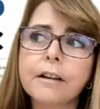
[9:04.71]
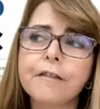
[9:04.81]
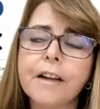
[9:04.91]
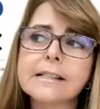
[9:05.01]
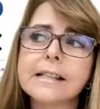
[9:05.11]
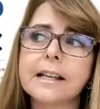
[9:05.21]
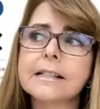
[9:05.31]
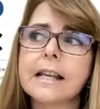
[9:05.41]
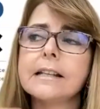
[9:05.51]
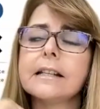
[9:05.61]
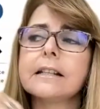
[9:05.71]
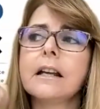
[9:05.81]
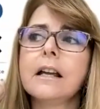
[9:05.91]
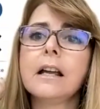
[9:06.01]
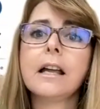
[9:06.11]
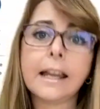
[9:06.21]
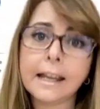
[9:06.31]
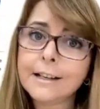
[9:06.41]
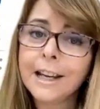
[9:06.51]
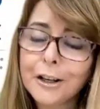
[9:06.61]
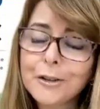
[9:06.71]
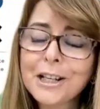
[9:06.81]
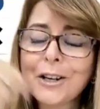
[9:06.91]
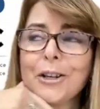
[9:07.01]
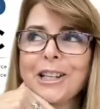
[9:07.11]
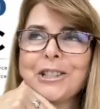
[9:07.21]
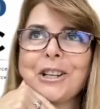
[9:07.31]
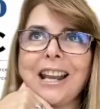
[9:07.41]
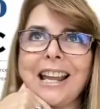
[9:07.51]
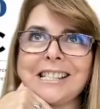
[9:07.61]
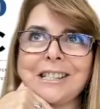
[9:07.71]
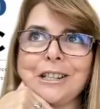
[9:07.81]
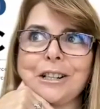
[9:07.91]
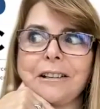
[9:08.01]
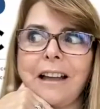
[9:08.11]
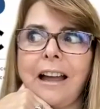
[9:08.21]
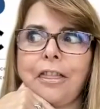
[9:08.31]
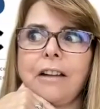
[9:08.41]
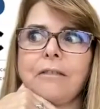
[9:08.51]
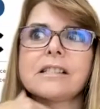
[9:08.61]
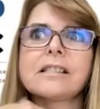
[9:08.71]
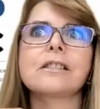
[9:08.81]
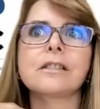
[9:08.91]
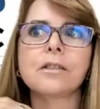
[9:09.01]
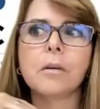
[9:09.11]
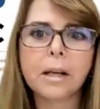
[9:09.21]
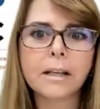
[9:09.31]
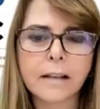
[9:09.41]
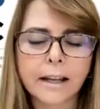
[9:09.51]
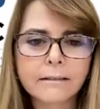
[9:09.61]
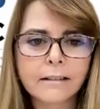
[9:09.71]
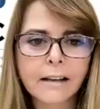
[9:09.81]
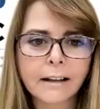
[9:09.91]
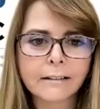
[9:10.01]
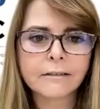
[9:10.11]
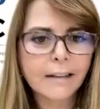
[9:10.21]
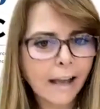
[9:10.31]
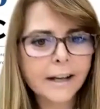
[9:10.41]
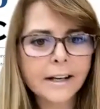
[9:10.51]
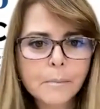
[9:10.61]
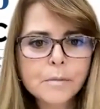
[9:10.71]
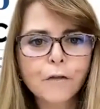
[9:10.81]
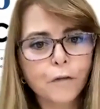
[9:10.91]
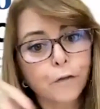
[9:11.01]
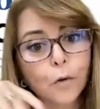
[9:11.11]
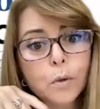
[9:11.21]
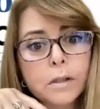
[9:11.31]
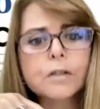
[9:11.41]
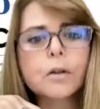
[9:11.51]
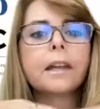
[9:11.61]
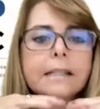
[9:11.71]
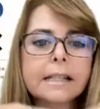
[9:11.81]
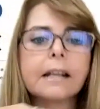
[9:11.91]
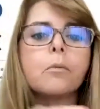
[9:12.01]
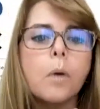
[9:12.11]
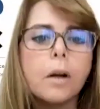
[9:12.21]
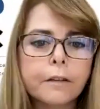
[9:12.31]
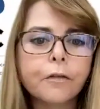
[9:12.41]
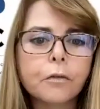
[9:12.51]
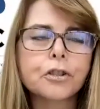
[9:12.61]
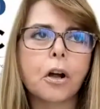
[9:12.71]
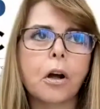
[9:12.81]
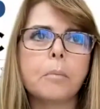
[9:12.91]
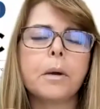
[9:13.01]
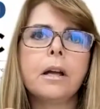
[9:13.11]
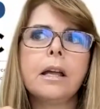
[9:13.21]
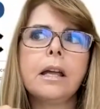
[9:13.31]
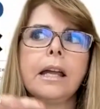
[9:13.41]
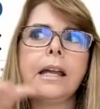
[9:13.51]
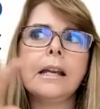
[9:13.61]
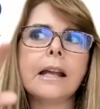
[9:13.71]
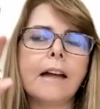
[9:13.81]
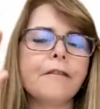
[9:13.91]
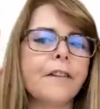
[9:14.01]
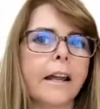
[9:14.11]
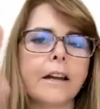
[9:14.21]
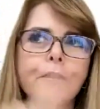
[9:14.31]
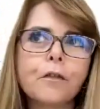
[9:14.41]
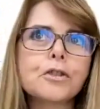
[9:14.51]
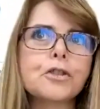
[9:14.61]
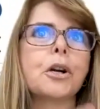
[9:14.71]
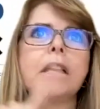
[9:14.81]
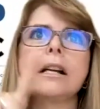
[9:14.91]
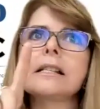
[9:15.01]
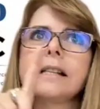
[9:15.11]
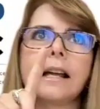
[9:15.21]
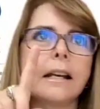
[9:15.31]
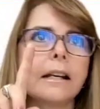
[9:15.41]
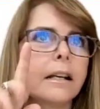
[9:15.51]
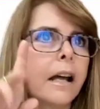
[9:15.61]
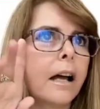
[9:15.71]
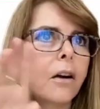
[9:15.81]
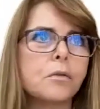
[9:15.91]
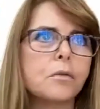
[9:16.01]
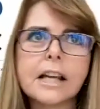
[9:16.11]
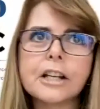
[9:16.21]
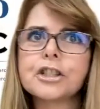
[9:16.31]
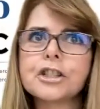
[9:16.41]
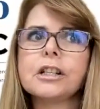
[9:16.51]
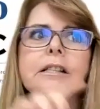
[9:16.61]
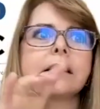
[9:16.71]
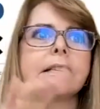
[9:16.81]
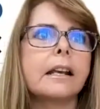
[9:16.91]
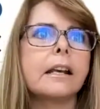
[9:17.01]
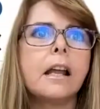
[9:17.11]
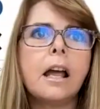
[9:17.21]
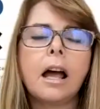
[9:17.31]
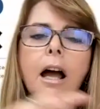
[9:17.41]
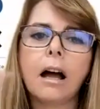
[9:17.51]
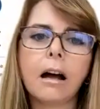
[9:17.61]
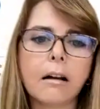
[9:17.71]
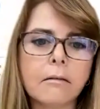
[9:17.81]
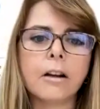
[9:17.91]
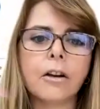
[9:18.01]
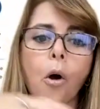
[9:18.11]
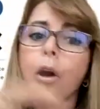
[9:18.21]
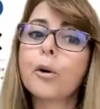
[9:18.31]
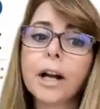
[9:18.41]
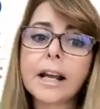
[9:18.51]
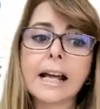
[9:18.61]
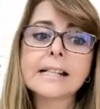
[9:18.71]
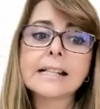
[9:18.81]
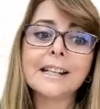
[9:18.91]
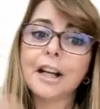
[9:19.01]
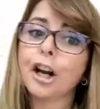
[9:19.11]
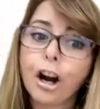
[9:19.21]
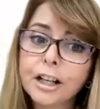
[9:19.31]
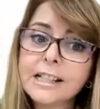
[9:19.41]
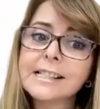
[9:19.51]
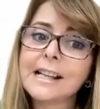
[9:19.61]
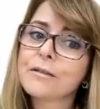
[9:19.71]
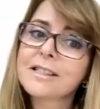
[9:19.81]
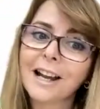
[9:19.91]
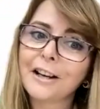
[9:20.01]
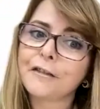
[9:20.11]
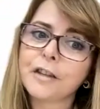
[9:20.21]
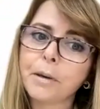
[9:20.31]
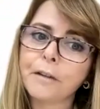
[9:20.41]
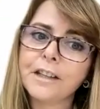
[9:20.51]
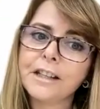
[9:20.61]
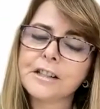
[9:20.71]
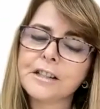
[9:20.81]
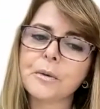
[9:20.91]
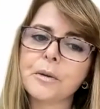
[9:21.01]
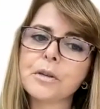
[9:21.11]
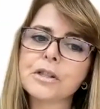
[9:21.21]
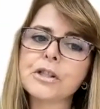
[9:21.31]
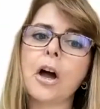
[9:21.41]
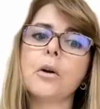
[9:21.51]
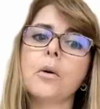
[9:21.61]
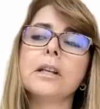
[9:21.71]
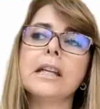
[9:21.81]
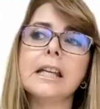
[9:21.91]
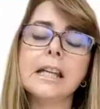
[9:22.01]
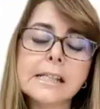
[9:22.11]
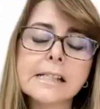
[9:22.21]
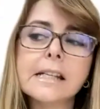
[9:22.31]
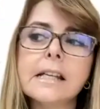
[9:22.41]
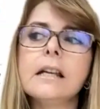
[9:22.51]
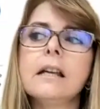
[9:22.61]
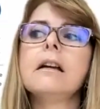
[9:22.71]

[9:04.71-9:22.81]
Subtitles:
events I attended, including Collision last year, I thought it was so many lineups for food. So they did a wonderful job in having food trucks and concessions and all organized in the gardens outside of the pavilion. So it was not only easy,